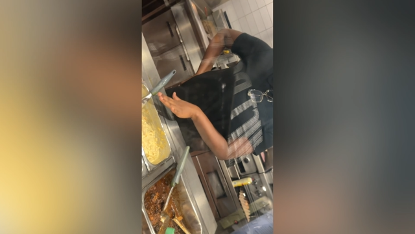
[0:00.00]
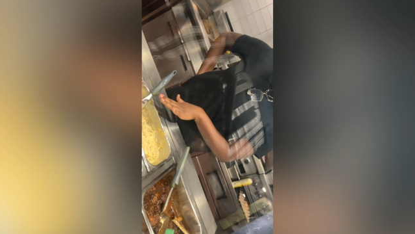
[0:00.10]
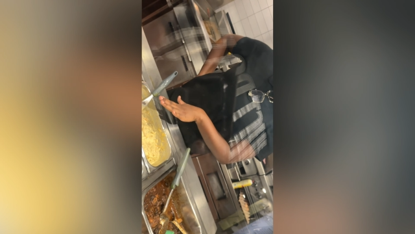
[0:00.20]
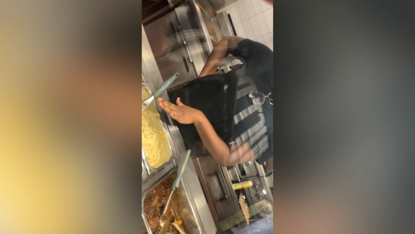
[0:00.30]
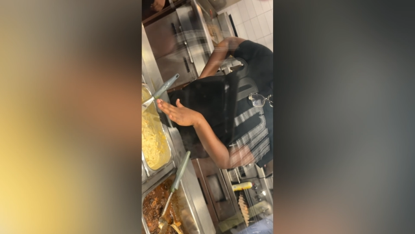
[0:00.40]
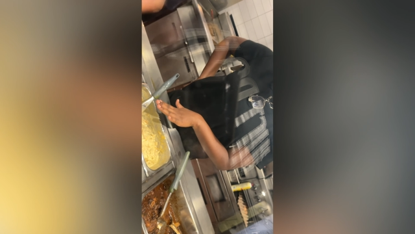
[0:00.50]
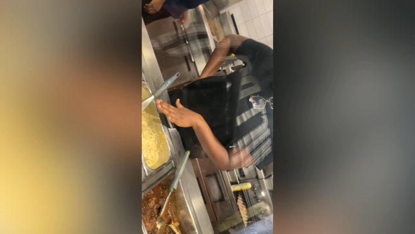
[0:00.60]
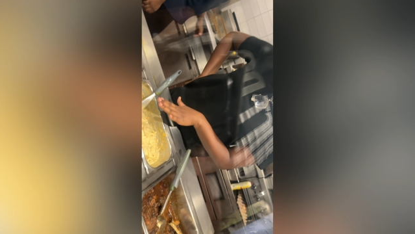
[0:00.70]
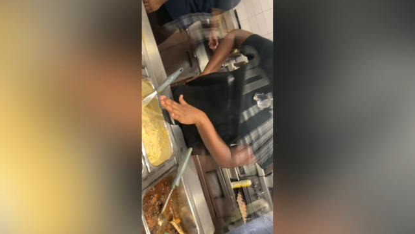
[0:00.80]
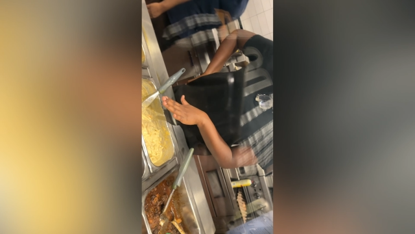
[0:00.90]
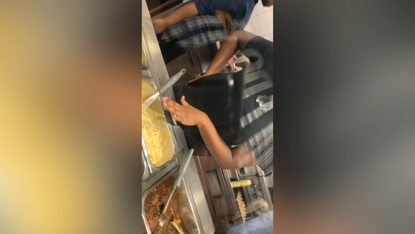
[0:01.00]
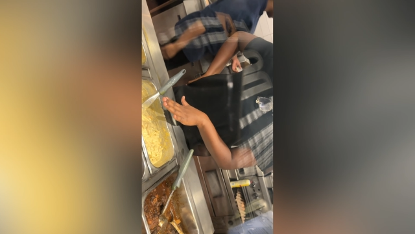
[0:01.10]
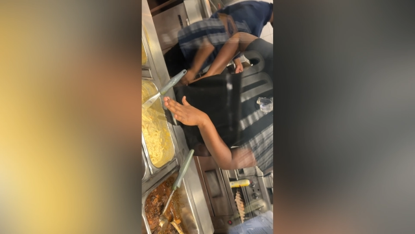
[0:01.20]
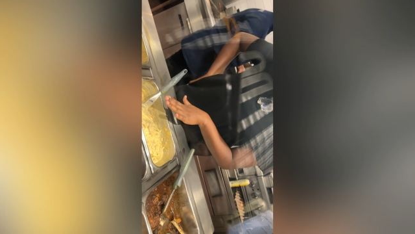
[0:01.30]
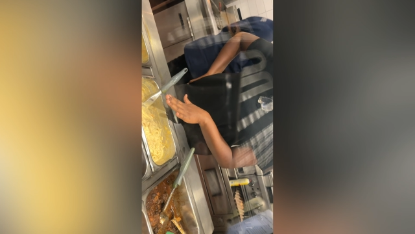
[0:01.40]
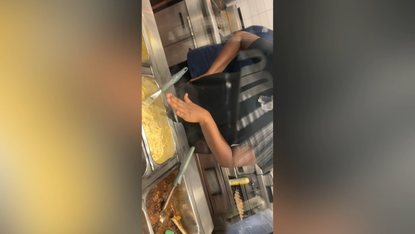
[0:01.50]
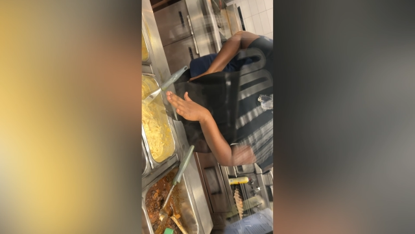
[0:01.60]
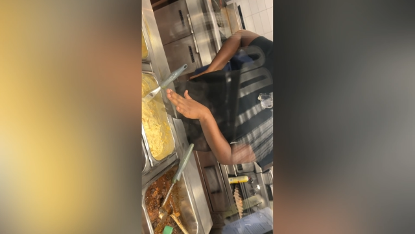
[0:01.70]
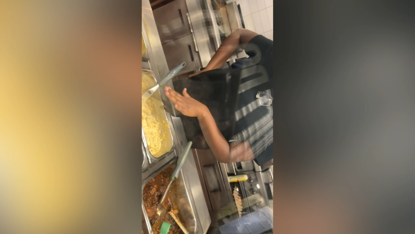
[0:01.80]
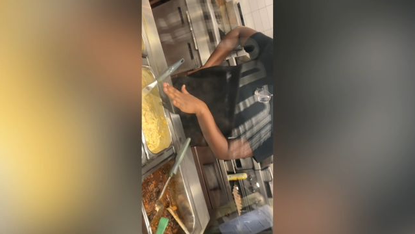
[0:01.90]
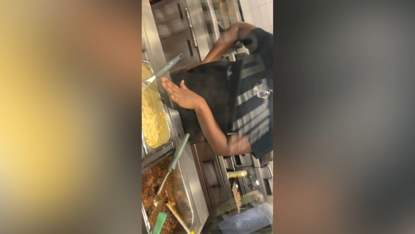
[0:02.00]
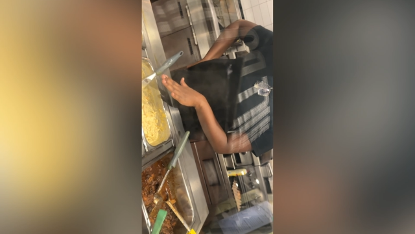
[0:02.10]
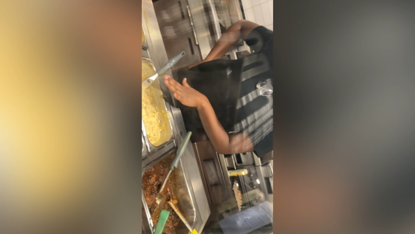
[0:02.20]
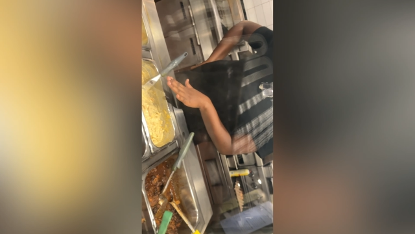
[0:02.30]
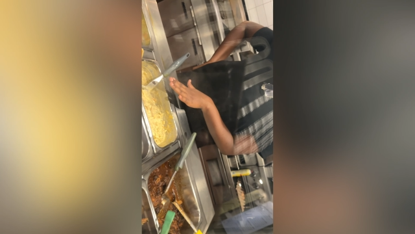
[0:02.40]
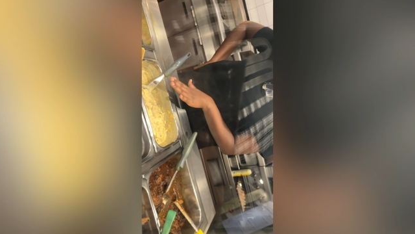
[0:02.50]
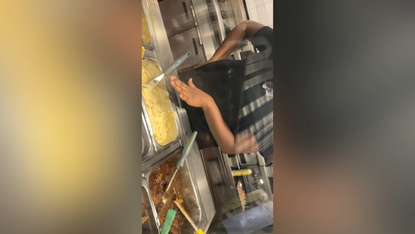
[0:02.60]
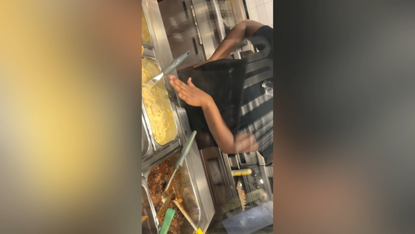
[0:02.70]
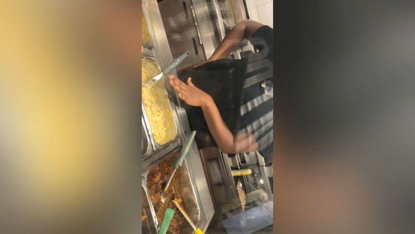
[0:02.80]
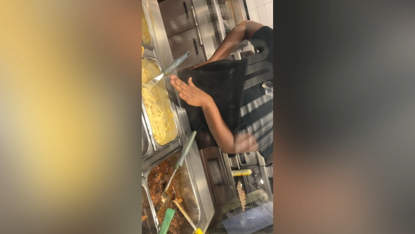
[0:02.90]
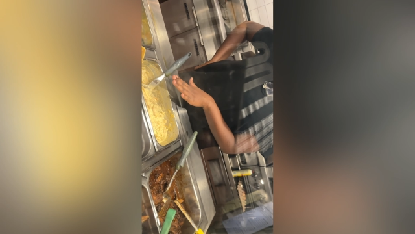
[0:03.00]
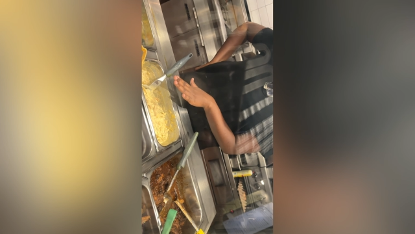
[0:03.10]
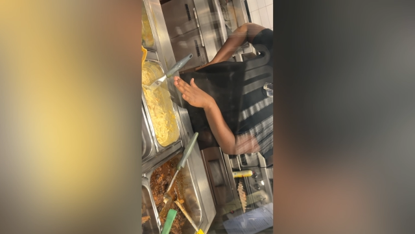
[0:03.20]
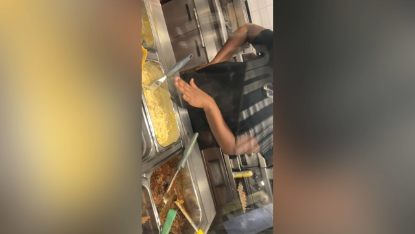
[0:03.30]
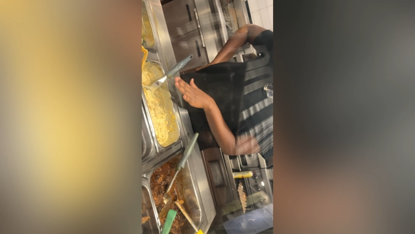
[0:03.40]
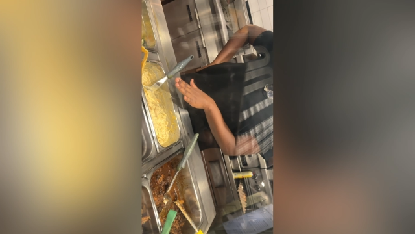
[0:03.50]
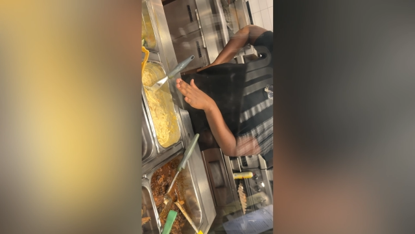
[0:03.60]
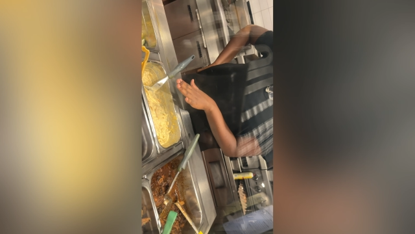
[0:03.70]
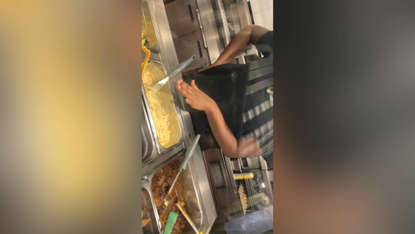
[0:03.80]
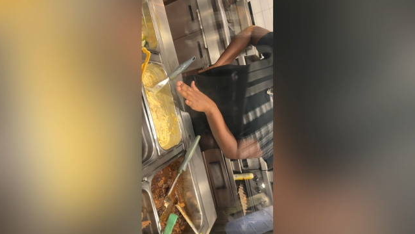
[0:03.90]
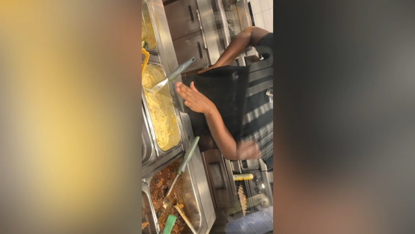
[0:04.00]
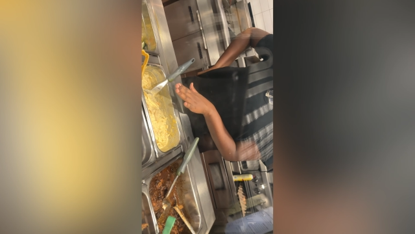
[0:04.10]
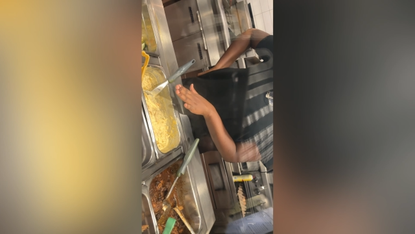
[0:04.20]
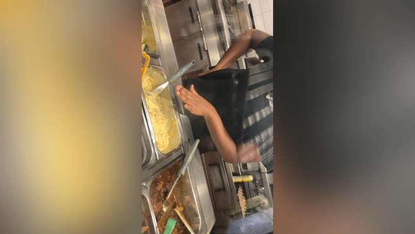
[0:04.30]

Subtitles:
No face is visible, so there are no lips to read.